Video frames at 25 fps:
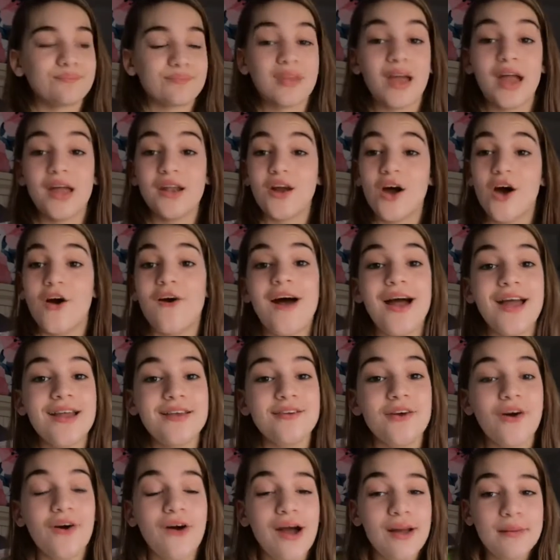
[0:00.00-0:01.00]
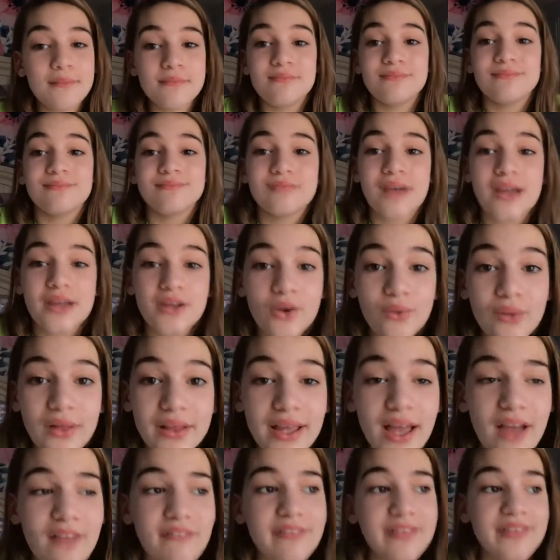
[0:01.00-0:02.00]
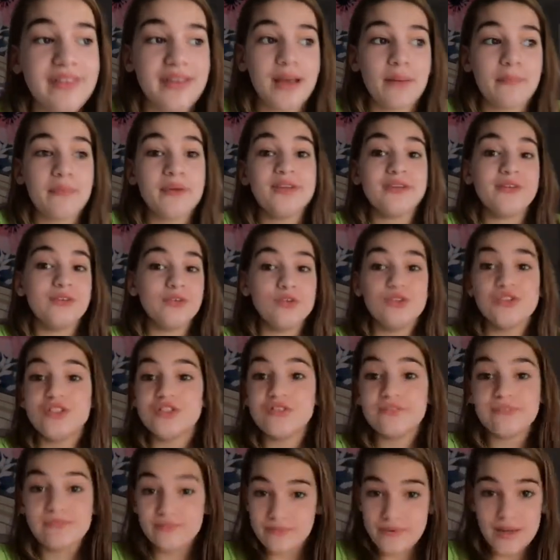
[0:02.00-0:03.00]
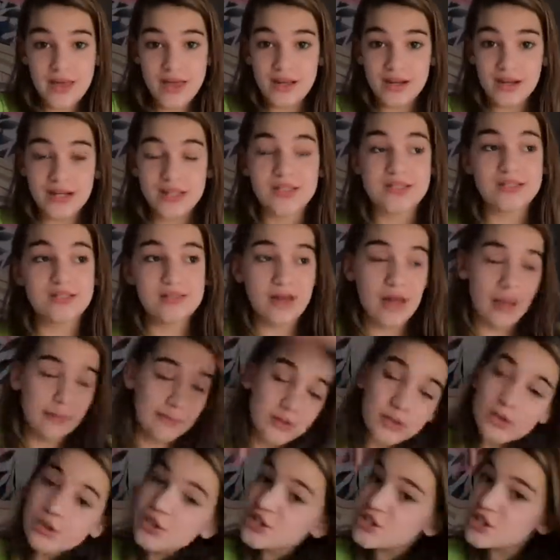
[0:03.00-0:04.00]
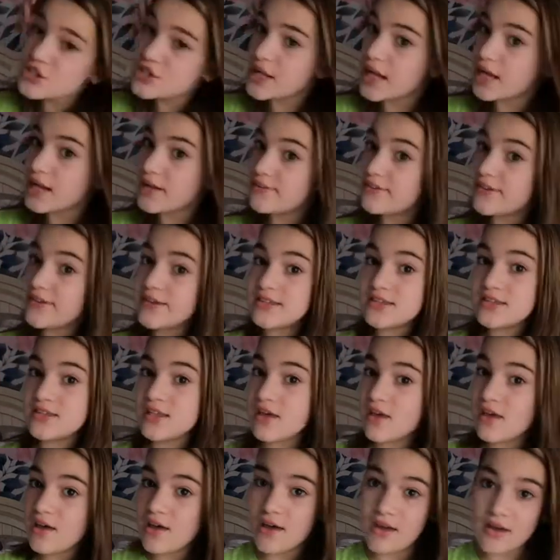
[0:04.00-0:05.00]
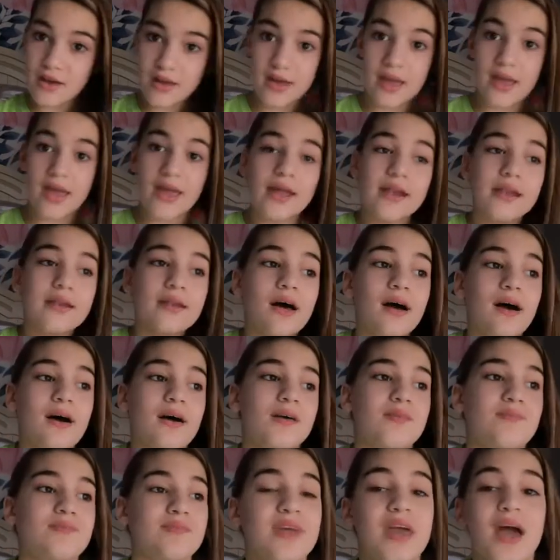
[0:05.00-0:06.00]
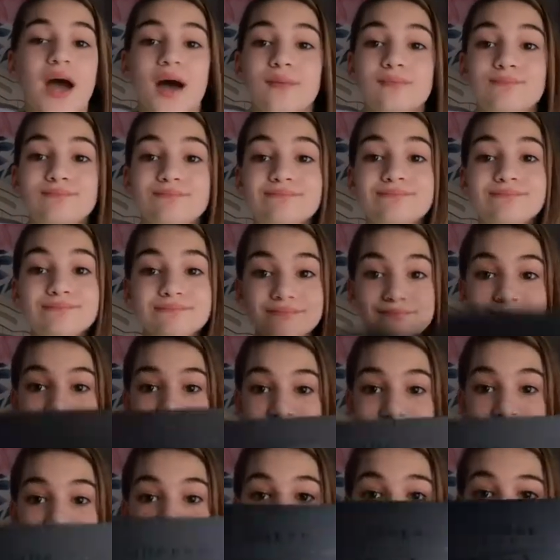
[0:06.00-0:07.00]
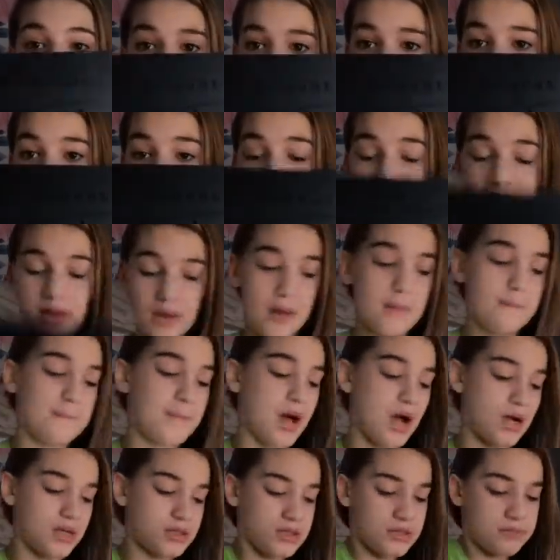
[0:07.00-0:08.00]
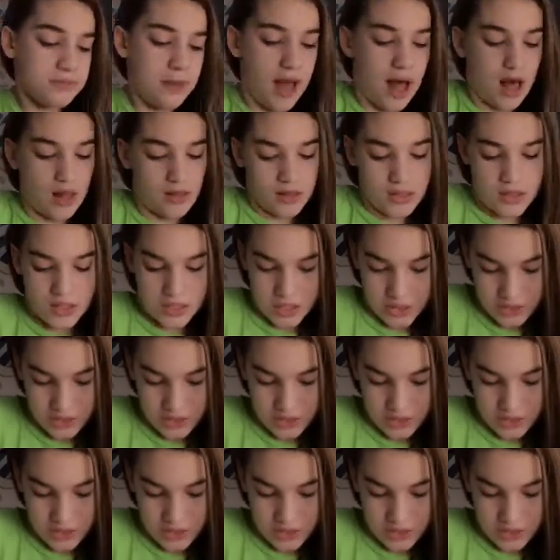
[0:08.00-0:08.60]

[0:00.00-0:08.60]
I know, I know, I'm, I know like everything. I'm a huge fan and I'm a huge fan of his. And um, yeah, but I'm gonna unbox the palette.